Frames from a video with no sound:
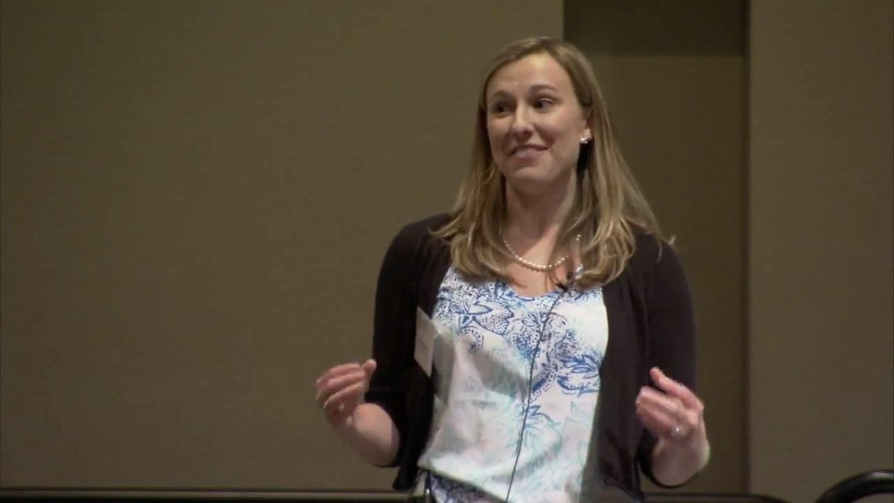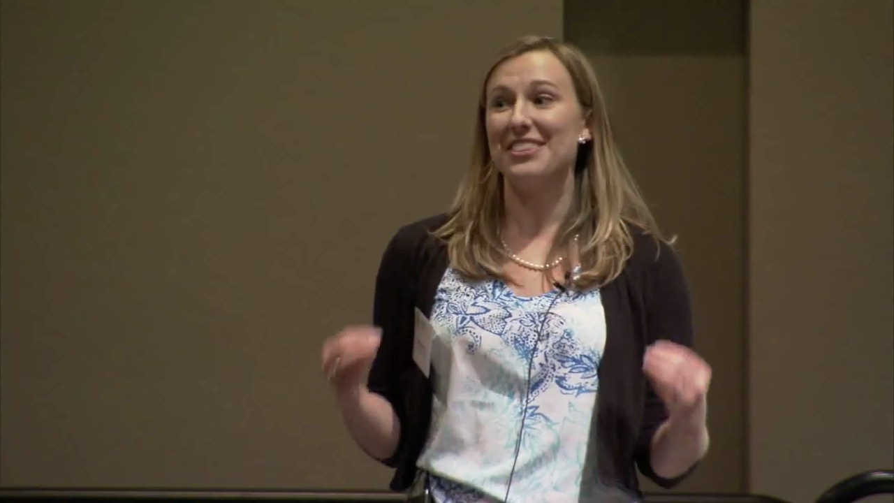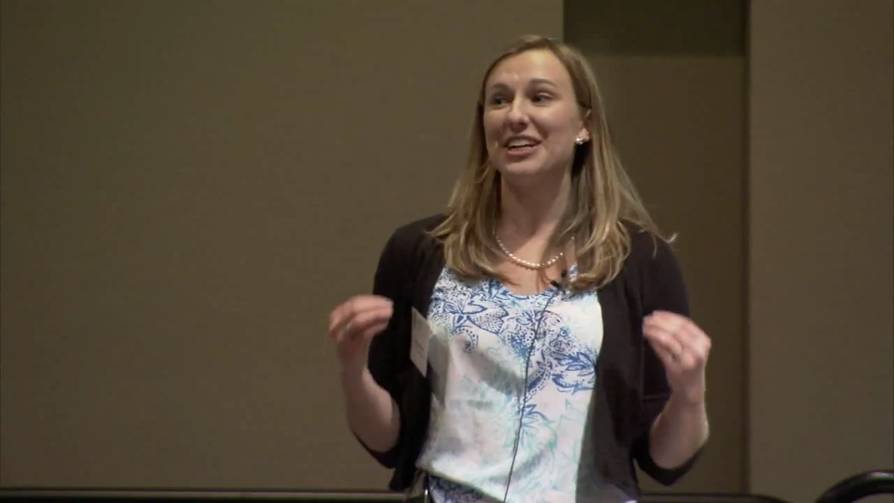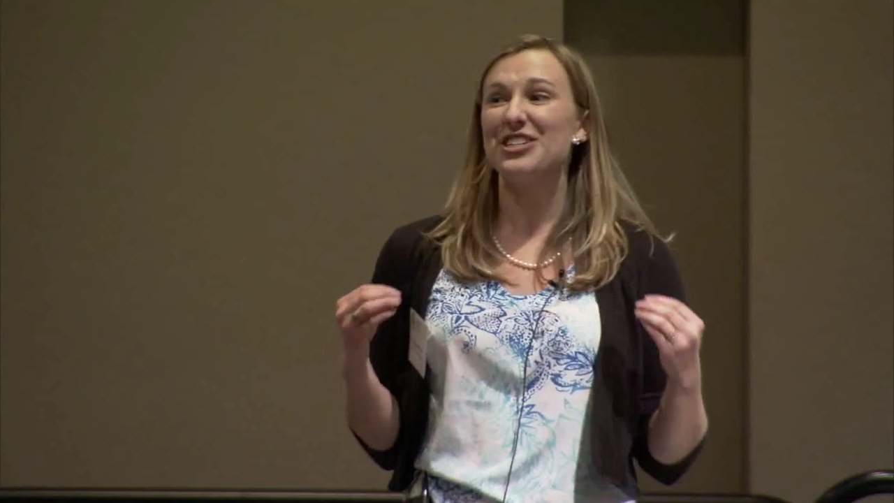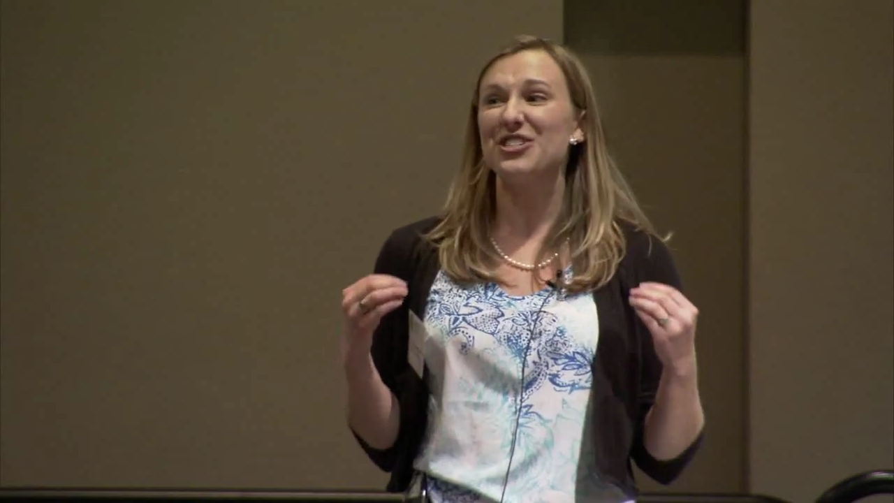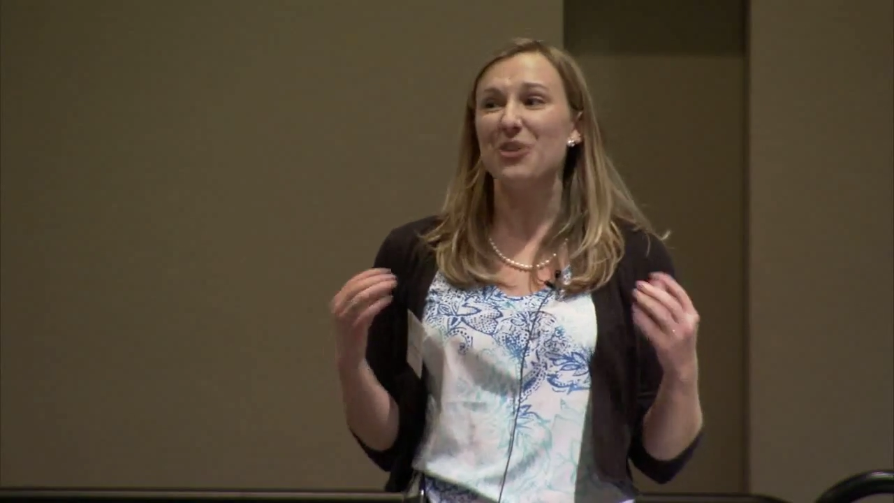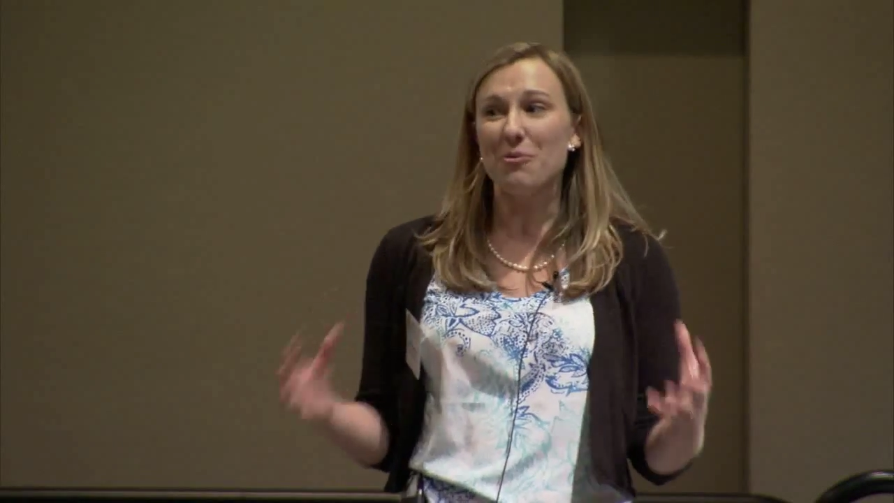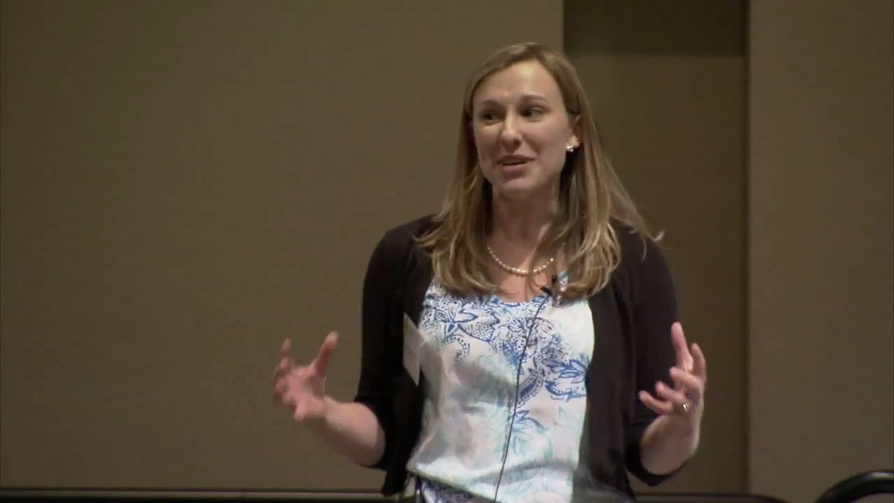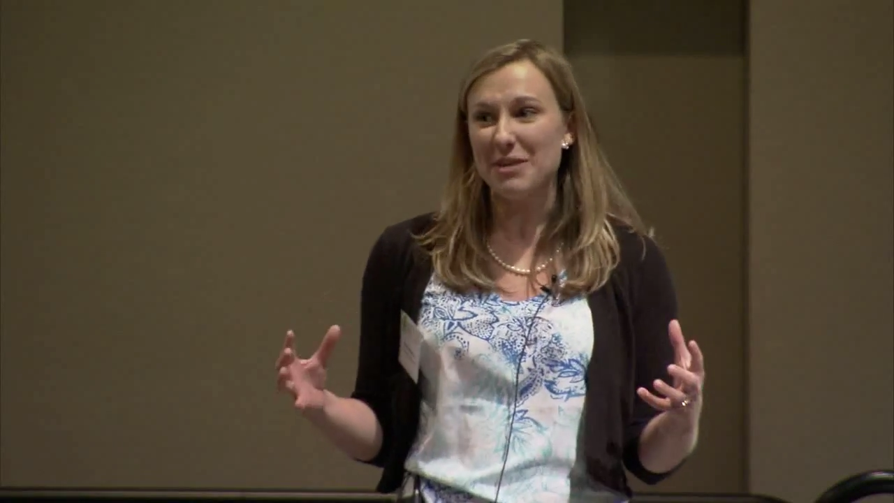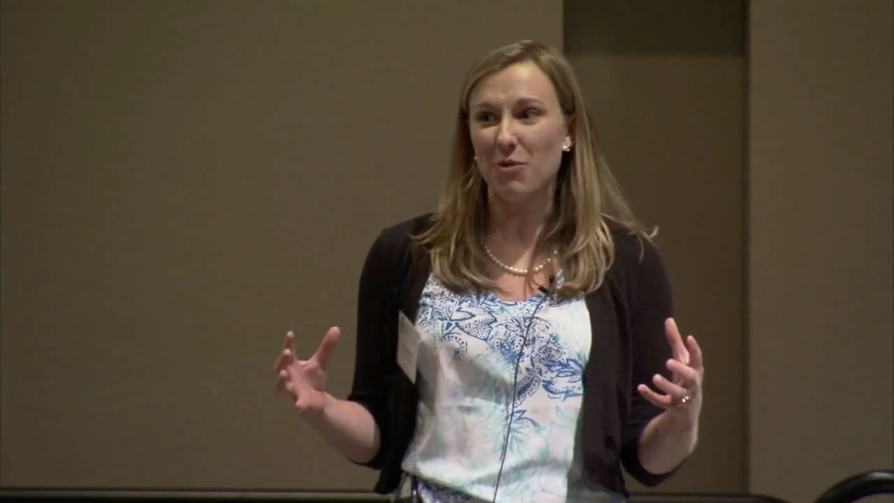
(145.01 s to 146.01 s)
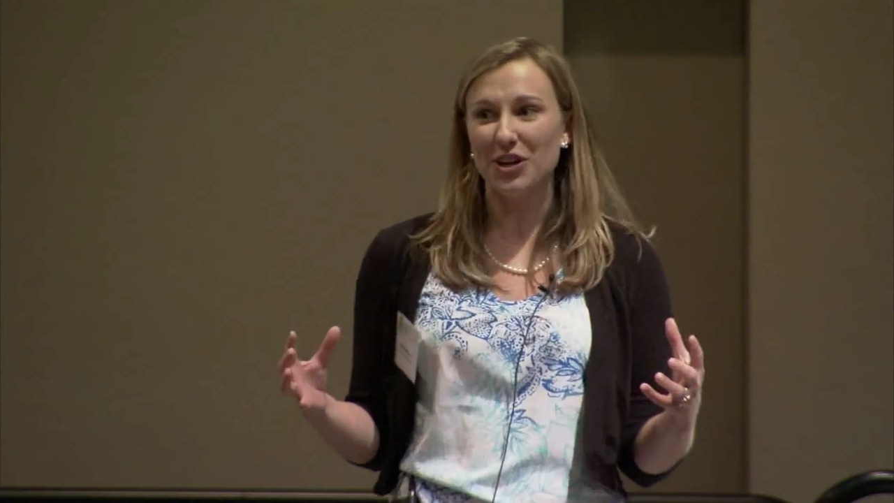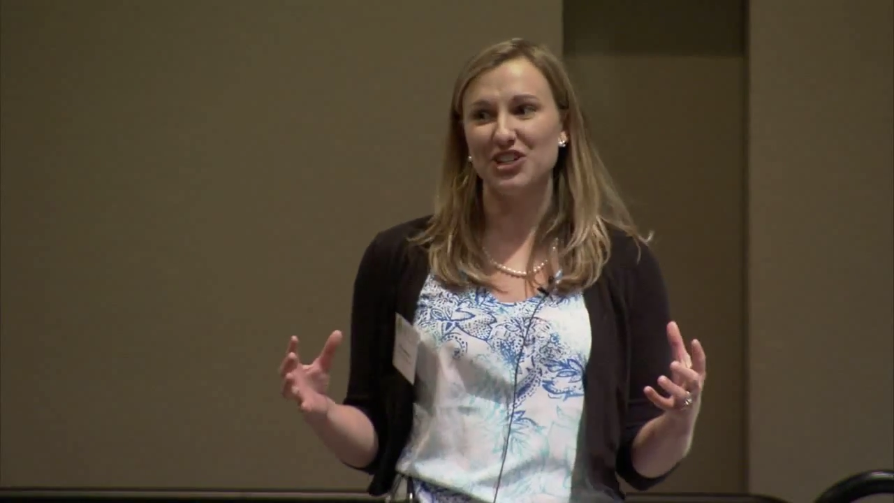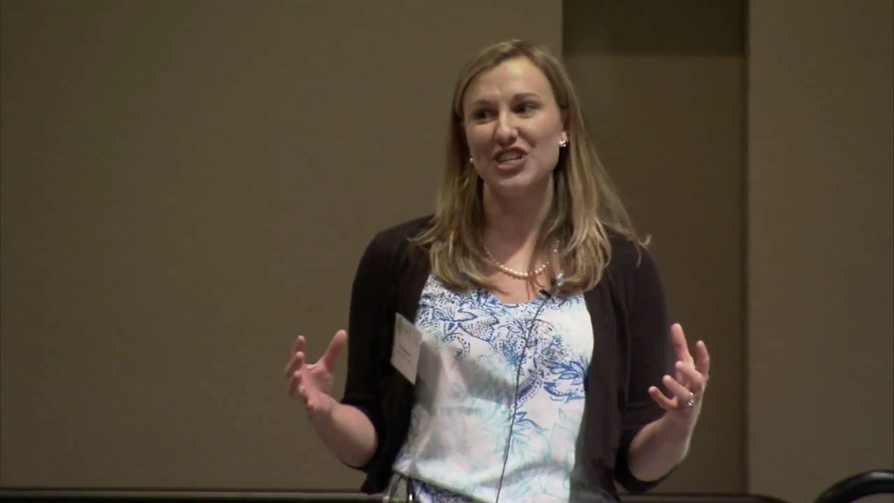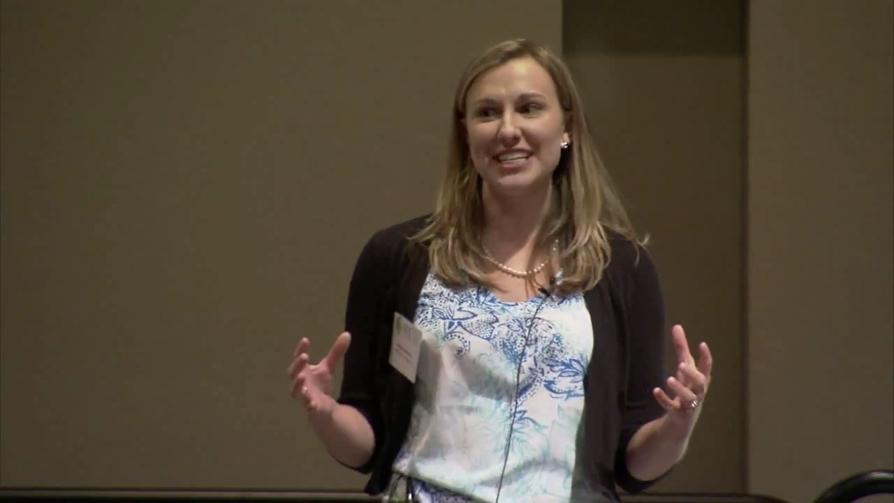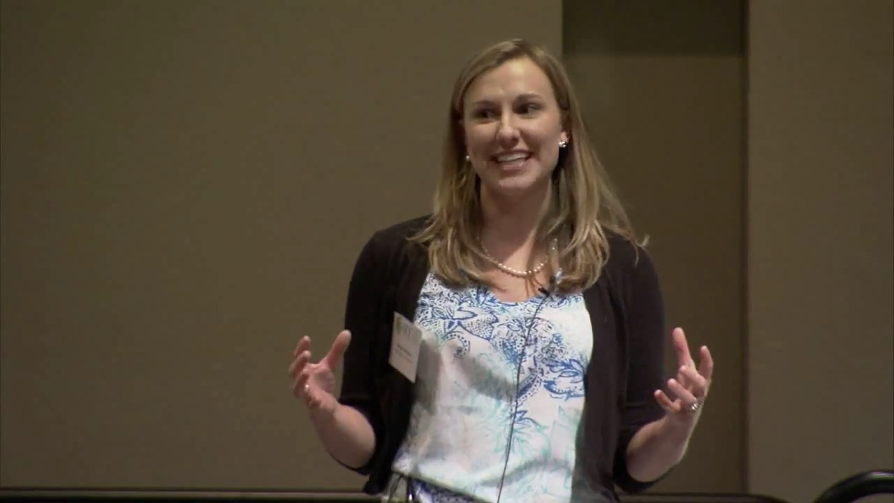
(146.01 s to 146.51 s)
and there's so many more
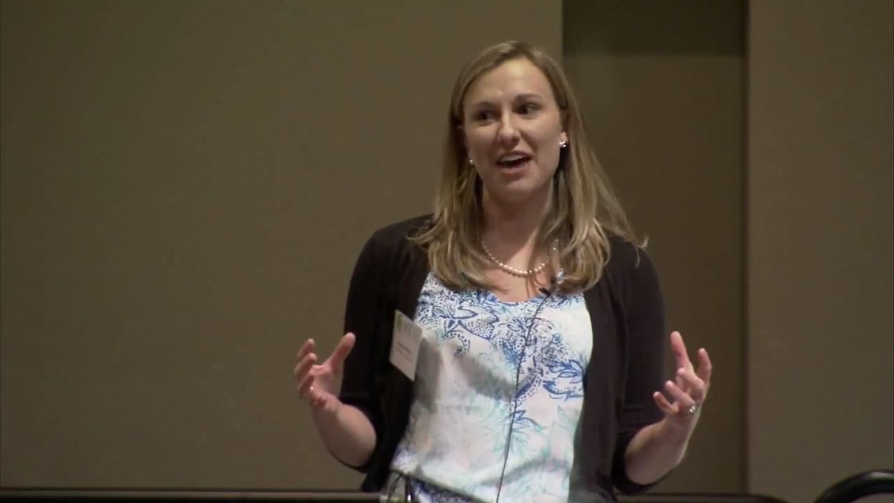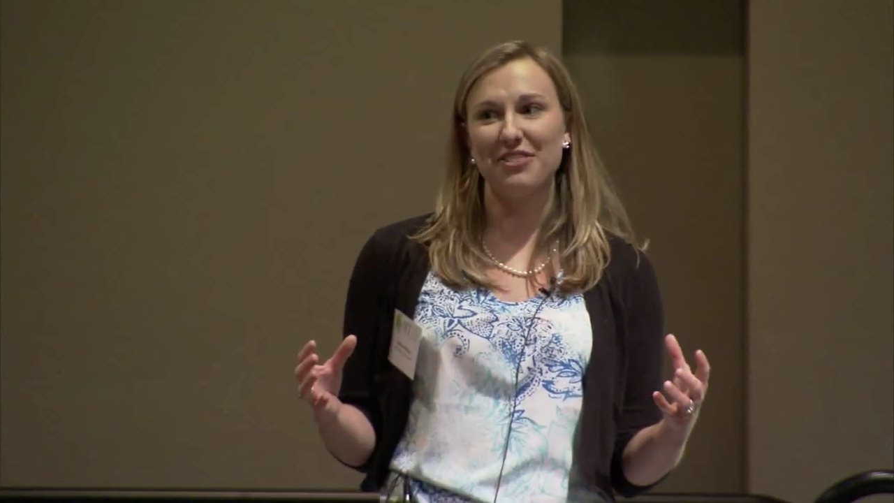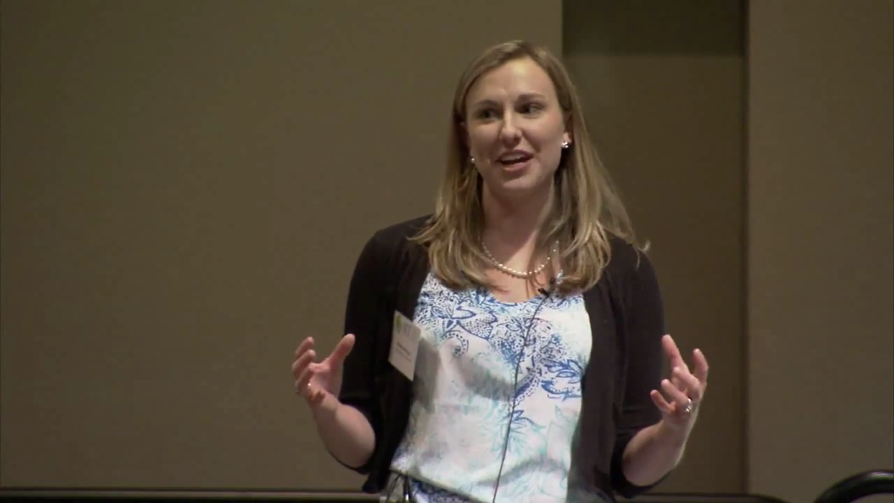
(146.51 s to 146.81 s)
genes out